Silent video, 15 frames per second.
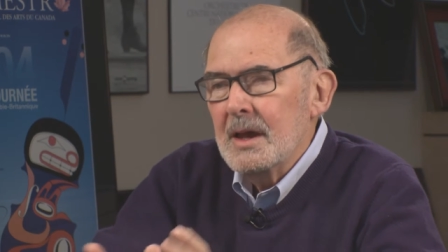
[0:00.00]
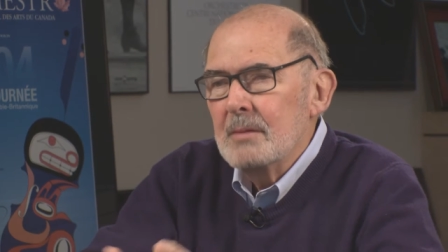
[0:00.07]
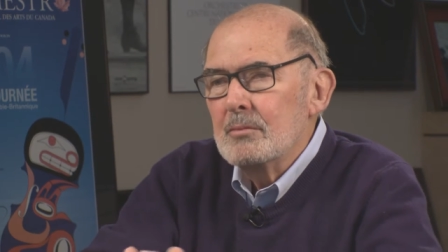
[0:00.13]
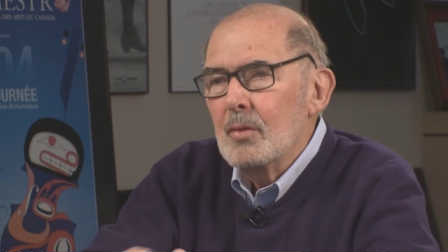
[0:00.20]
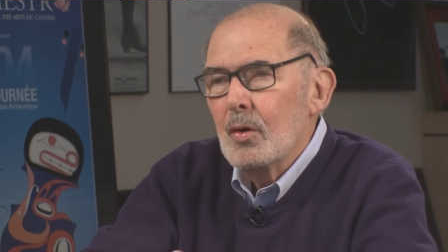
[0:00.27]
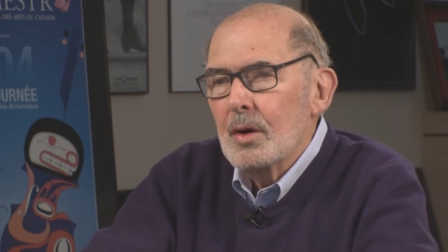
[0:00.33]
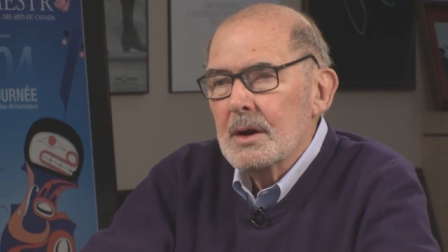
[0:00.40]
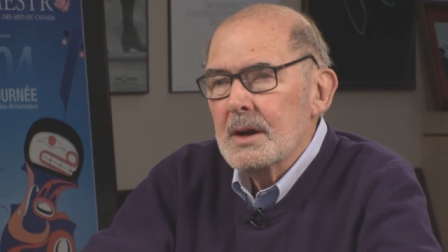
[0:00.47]
a
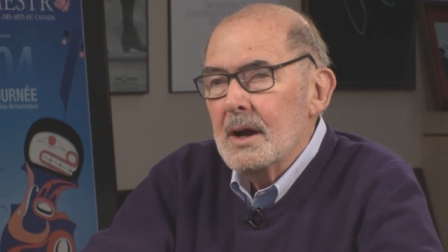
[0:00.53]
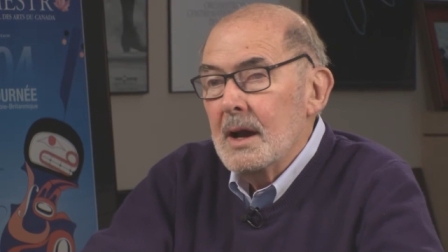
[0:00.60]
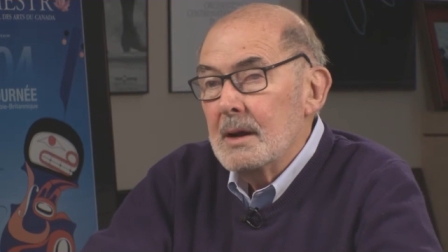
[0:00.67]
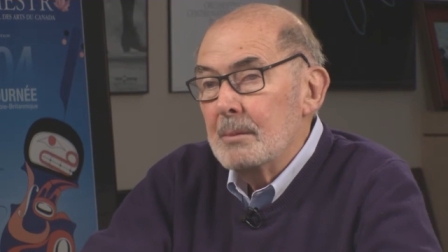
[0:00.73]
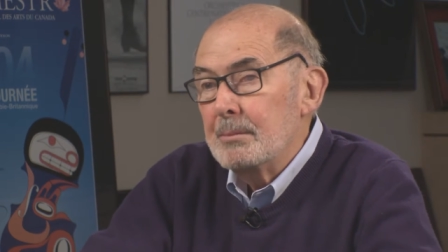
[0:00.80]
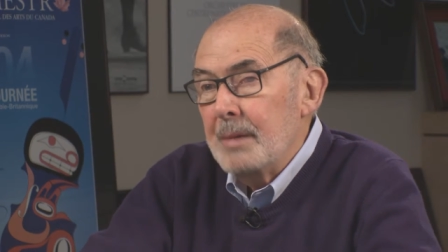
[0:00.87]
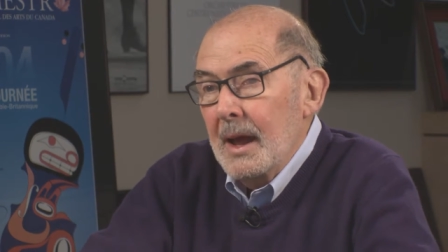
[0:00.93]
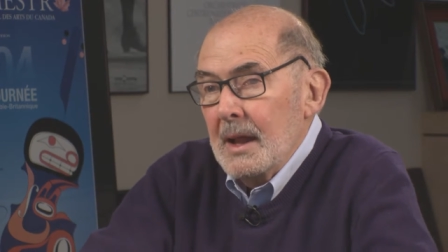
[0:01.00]
more kind
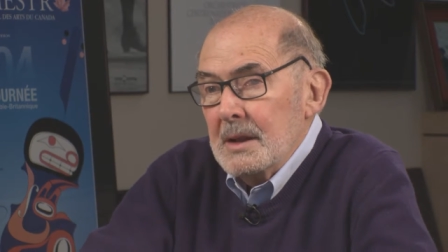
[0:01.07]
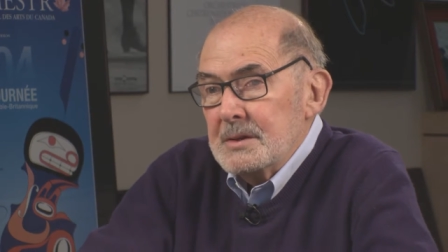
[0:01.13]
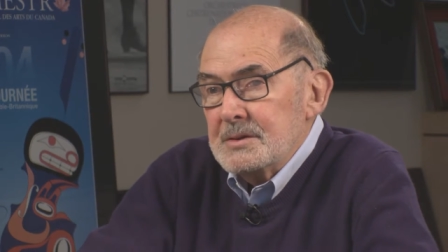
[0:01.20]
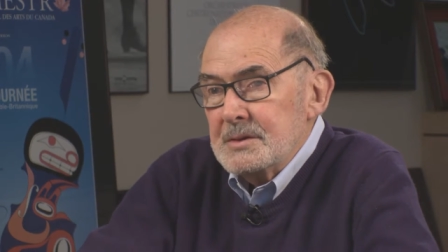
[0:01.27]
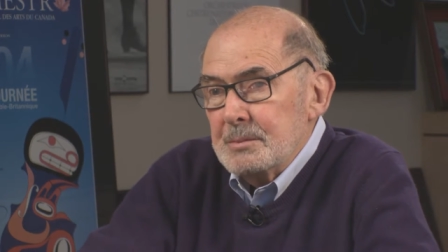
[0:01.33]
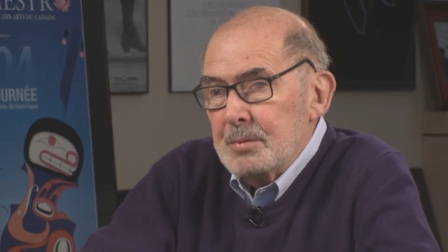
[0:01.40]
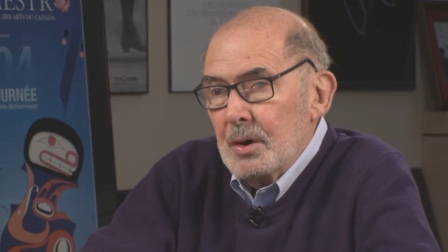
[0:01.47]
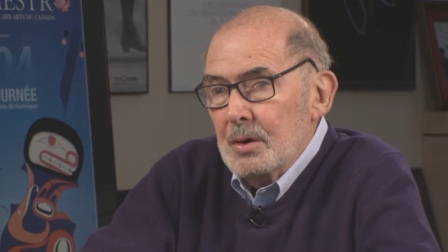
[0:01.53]
of
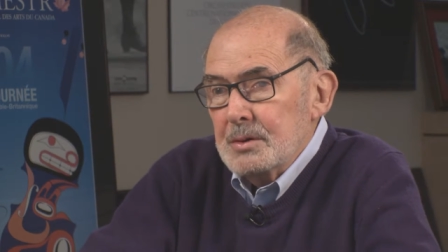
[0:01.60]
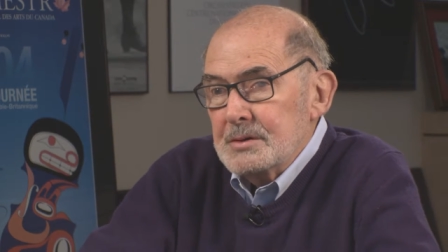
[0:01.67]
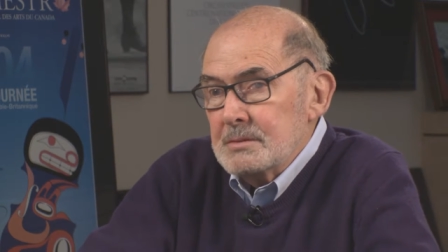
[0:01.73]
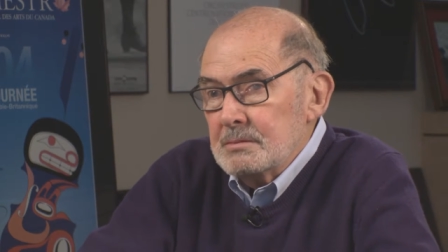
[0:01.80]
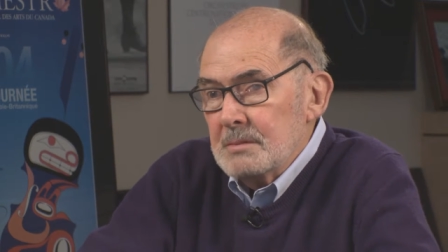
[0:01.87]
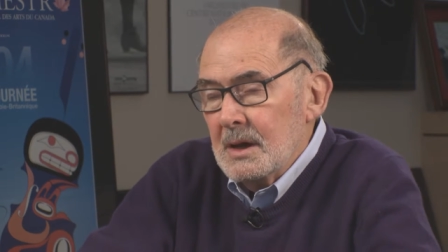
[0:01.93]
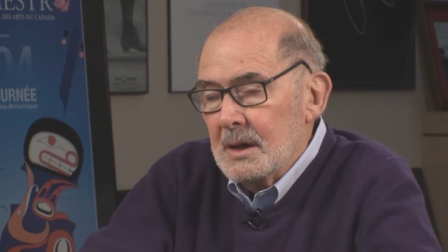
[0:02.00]
balanced approach